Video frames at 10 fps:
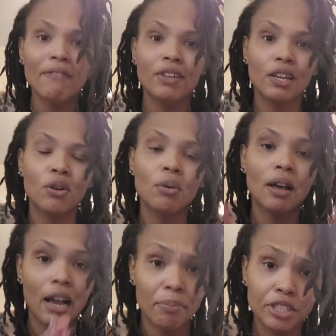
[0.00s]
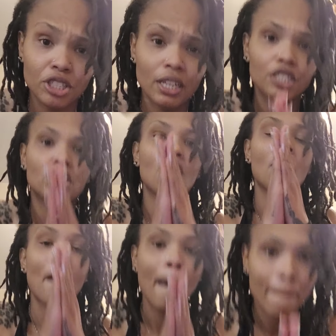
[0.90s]
my video. I appreciate
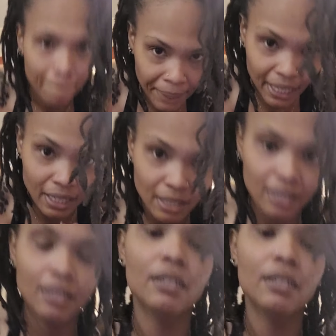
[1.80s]
y'all. Peace.